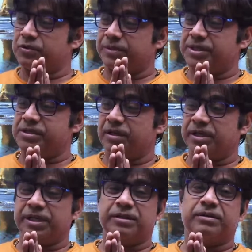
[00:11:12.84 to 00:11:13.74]

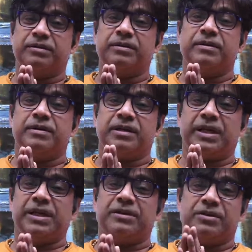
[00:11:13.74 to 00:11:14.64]
studied
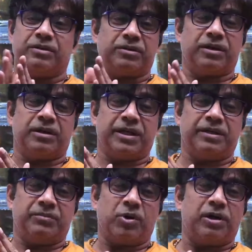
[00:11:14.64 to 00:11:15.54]
in
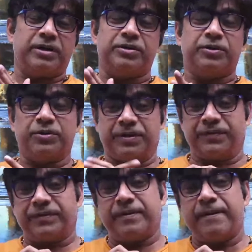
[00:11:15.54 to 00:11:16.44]
model and
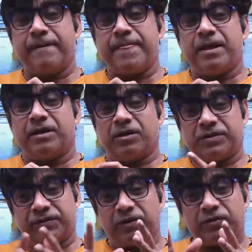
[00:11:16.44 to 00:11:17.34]
theories. Now,
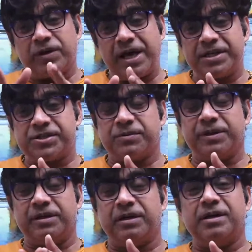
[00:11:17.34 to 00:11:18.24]
this also has to be
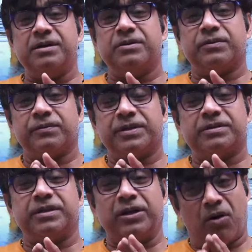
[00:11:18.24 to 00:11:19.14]

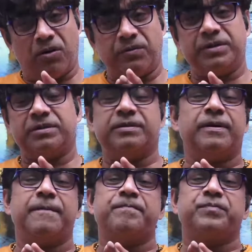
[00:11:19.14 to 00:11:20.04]
learned along with
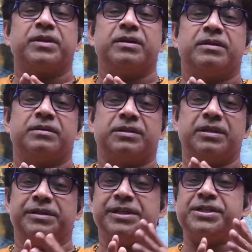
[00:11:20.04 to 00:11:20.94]

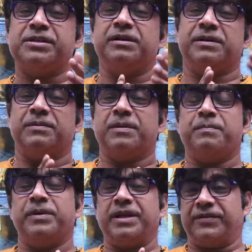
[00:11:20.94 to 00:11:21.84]
the regional
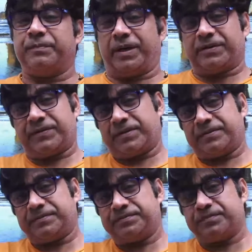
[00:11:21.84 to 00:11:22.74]
development aspects.
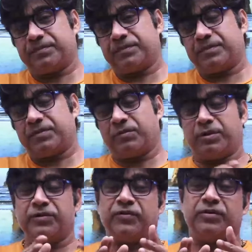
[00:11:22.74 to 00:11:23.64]
So
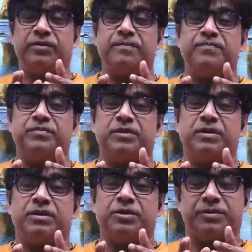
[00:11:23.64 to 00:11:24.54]
once
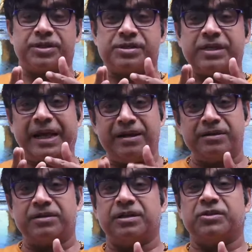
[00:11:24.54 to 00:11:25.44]
you
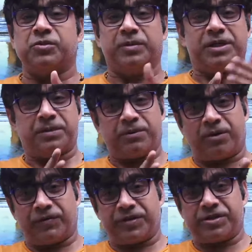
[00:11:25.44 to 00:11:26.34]
understand the cumulative
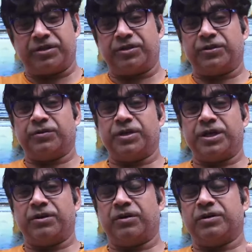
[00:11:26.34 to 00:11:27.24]
causation
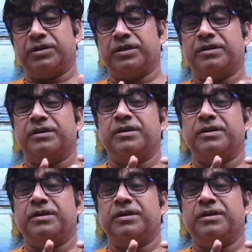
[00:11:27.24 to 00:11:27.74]
theory, or the